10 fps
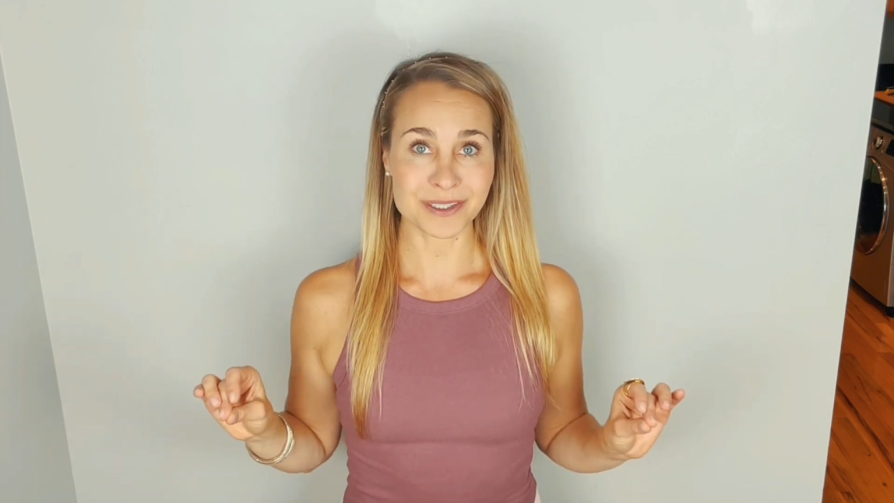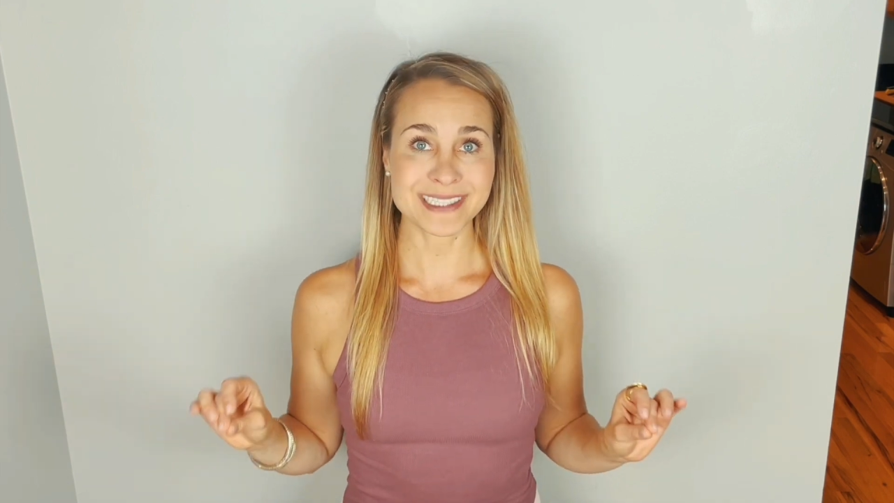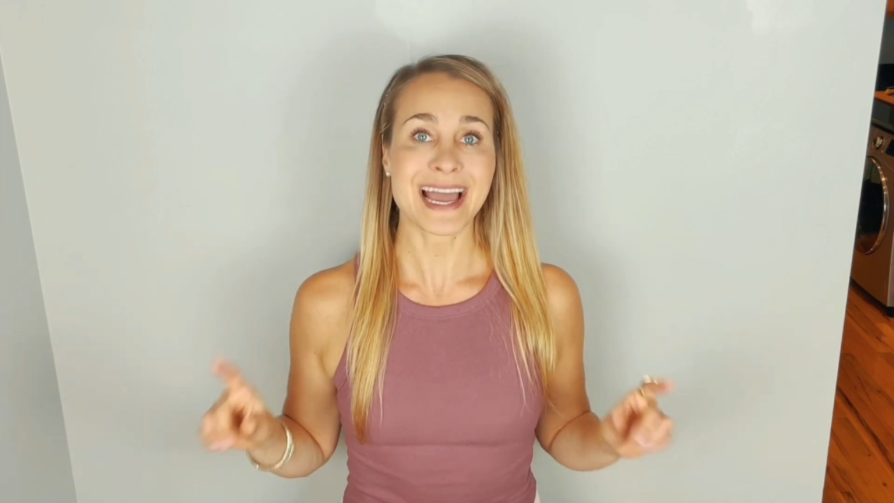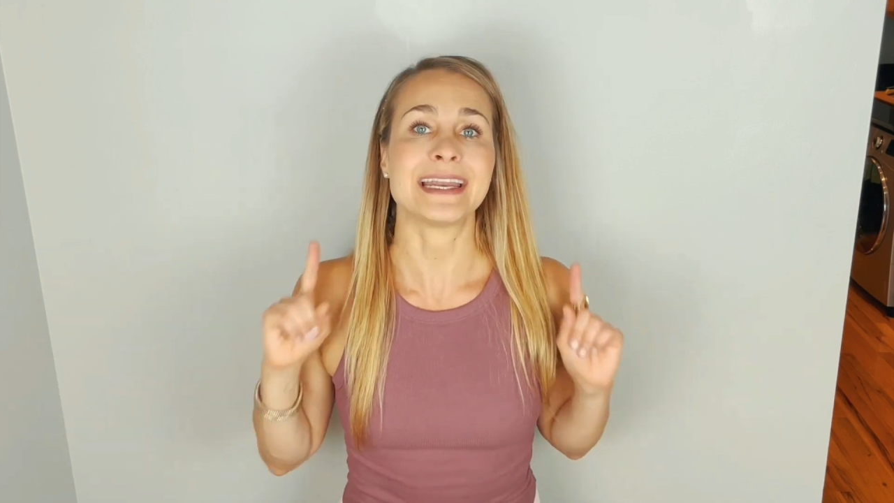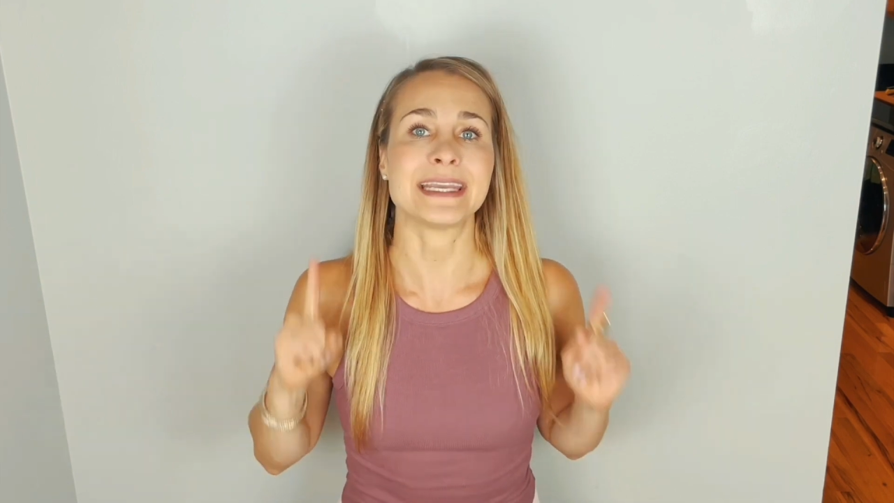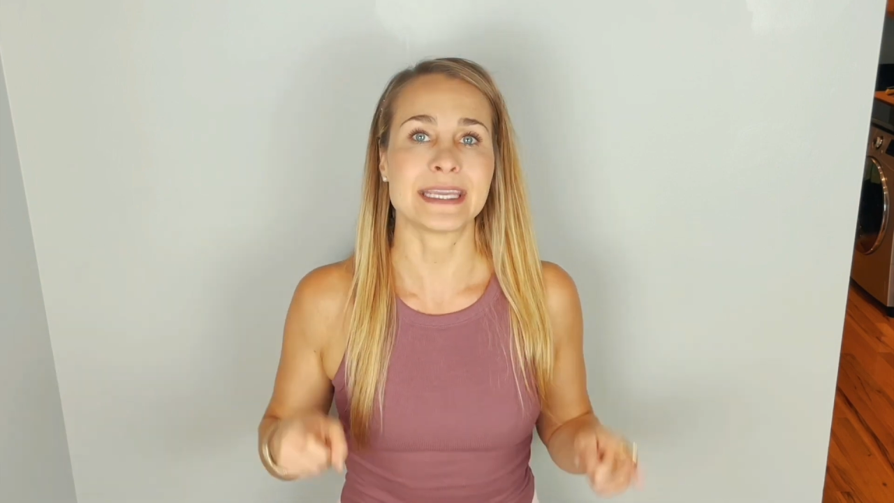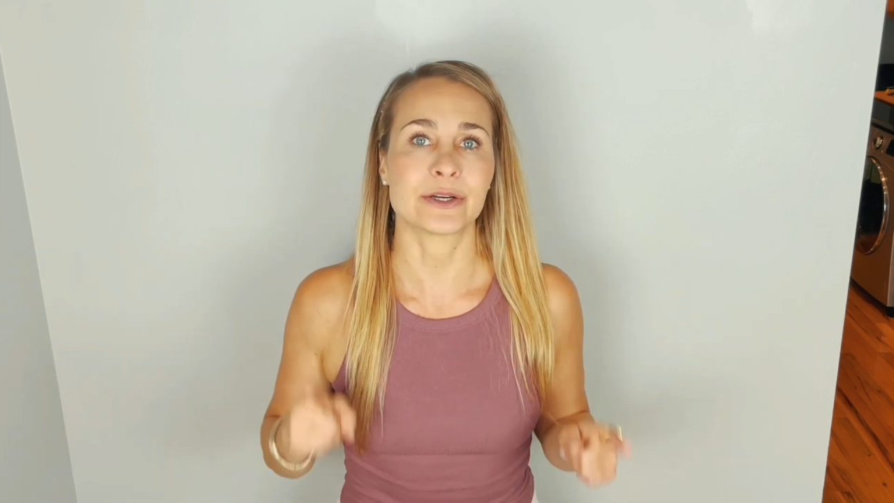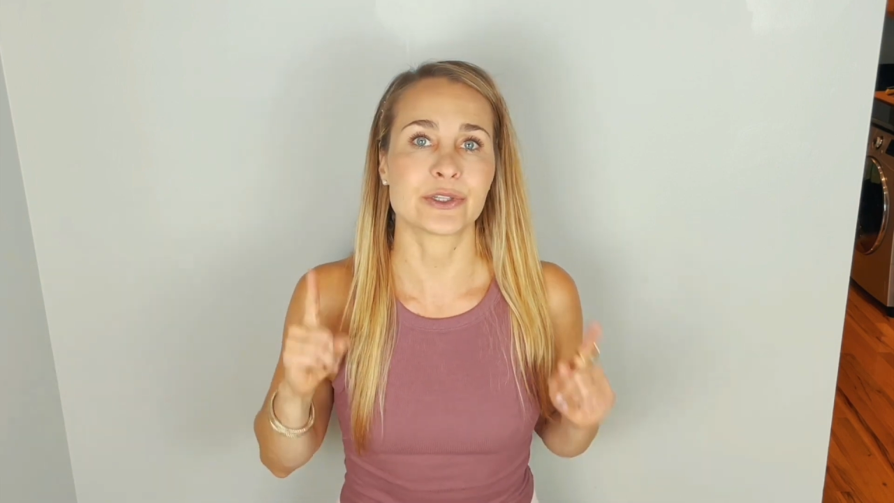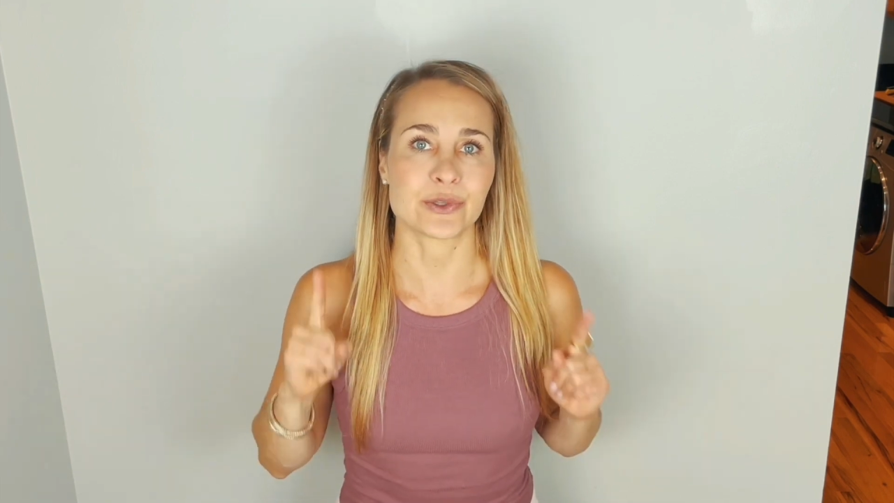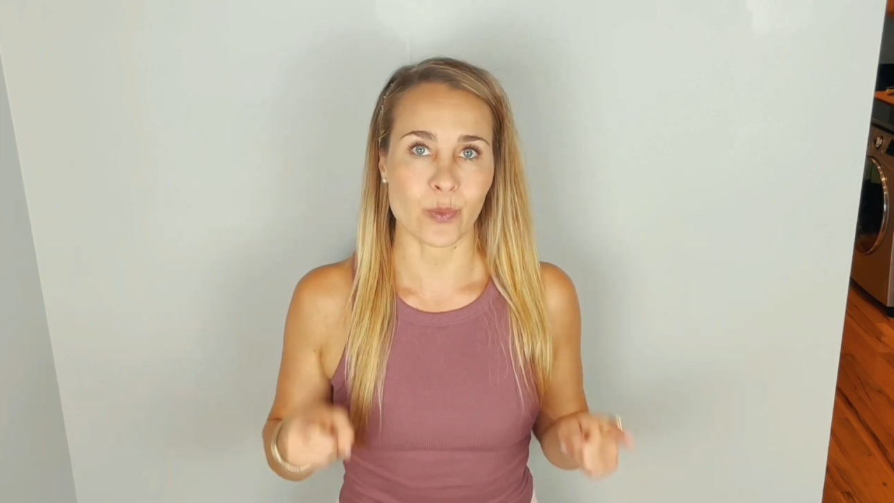and
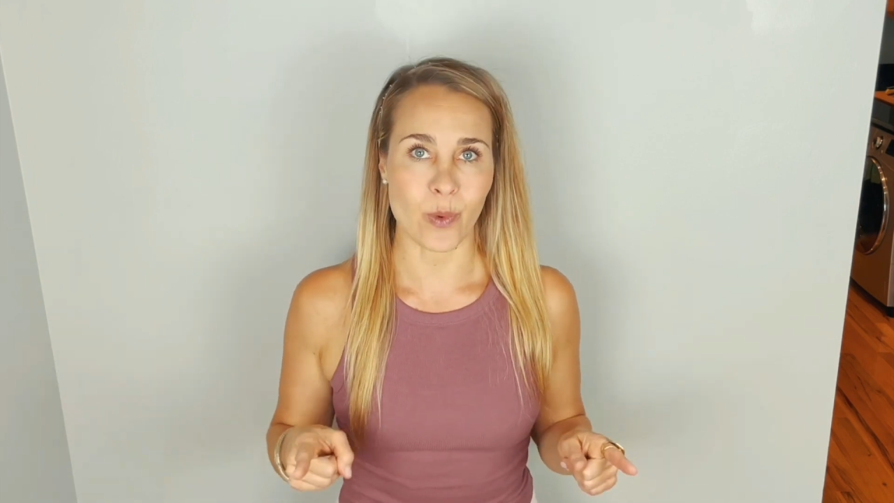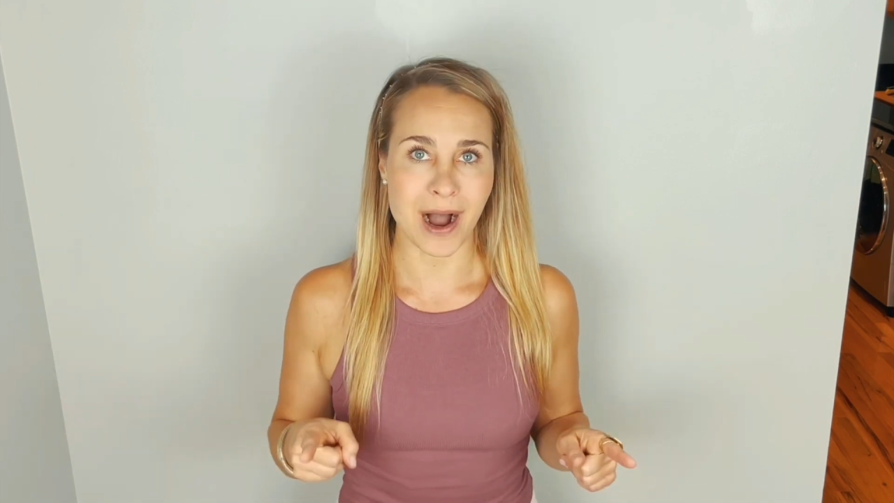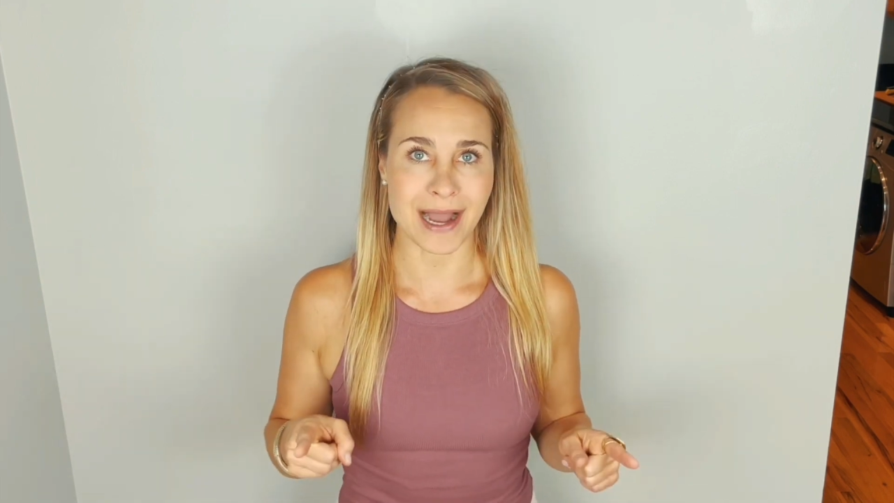here's why.